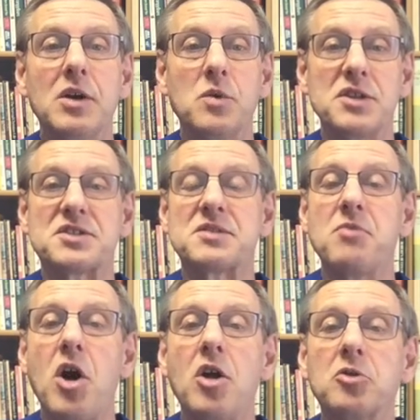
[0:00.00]
with a
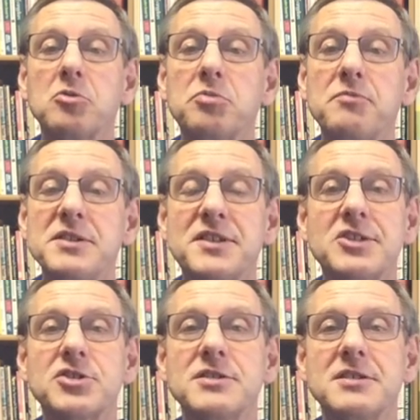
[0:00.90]
small group of
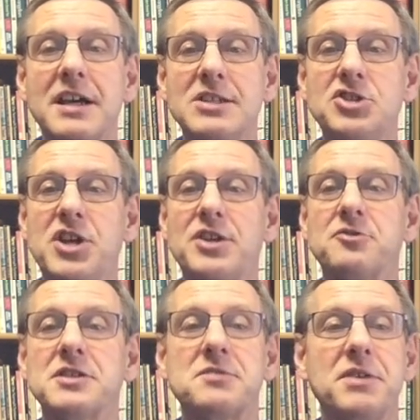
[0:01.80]
musicians and
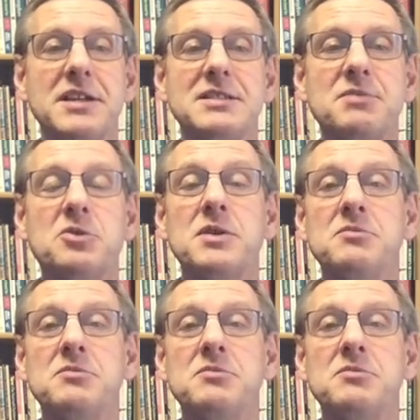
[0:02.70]
generous space between